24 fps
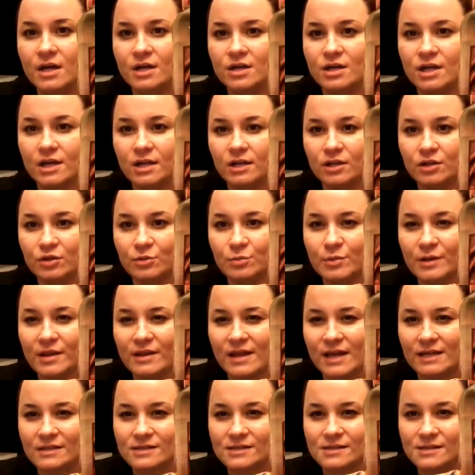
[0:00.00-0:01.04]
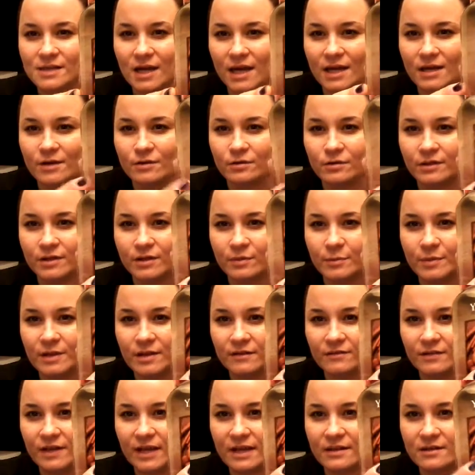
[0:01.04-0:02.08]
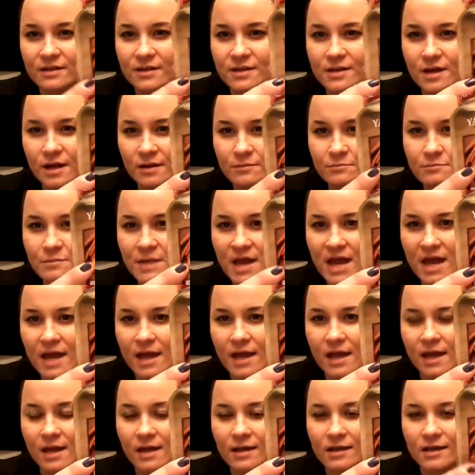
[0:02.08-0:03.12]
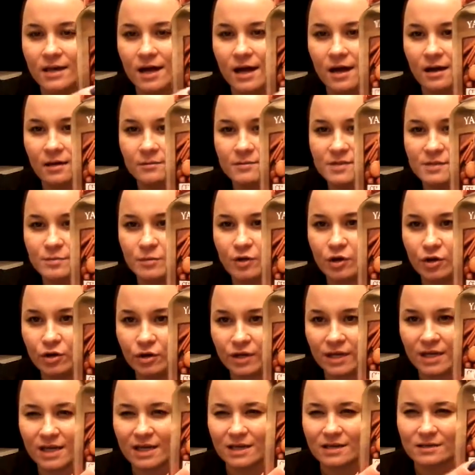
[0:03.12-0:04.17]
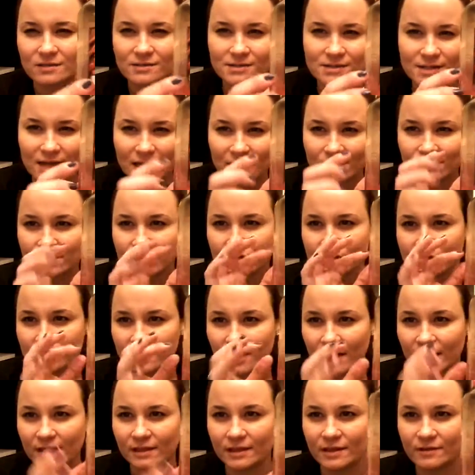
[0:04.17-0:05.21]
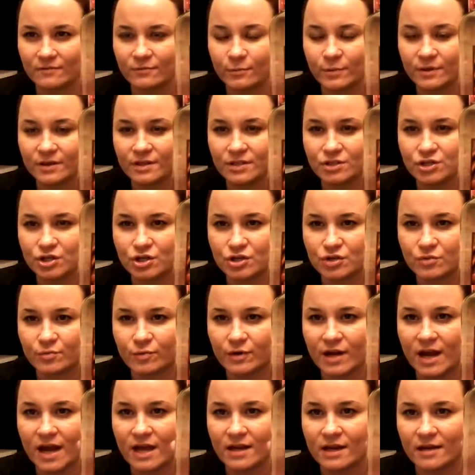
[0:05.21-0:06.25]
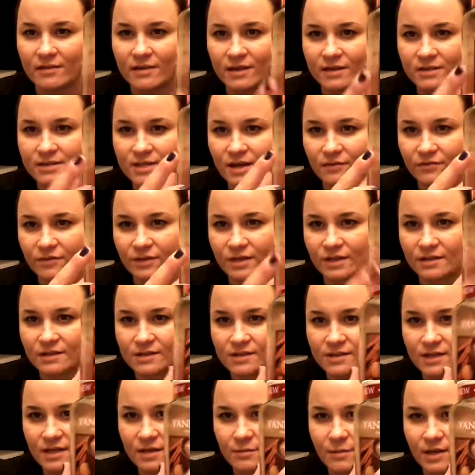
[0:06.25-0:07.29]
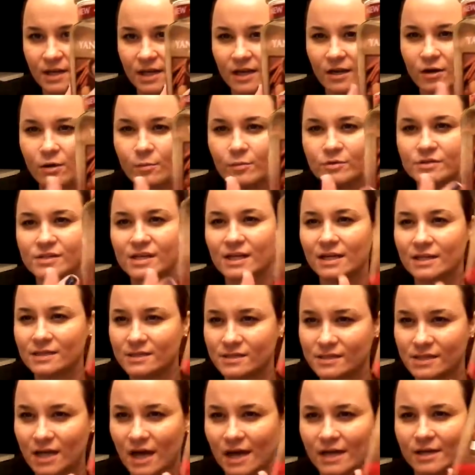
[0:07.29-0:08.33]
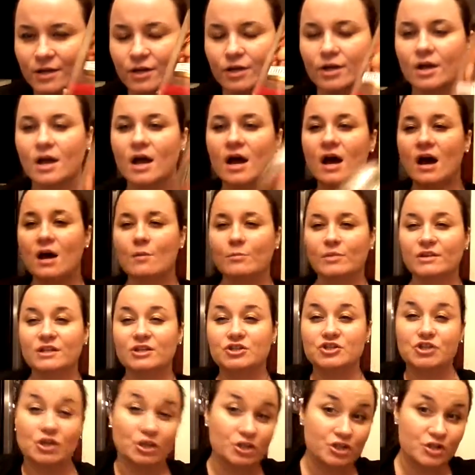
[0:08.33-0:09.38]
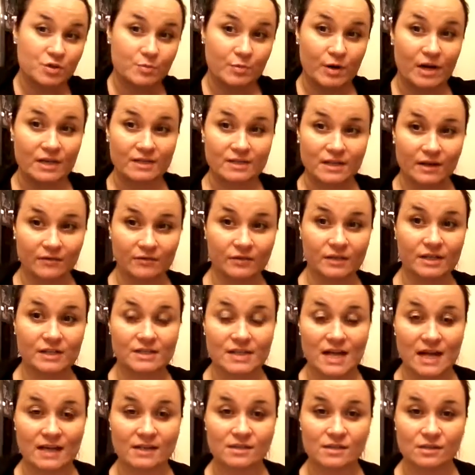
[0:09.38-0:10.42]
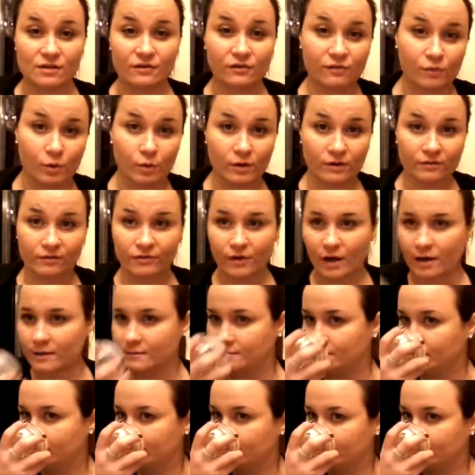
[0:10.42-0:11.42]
You get a little bit of that cider, a little bit of like the nutmeg, some cookie scent, just slightly with the gingerbread, and then definitely the cinnamon, and almost like a cider. But the gingerbread definitely takes the forefront.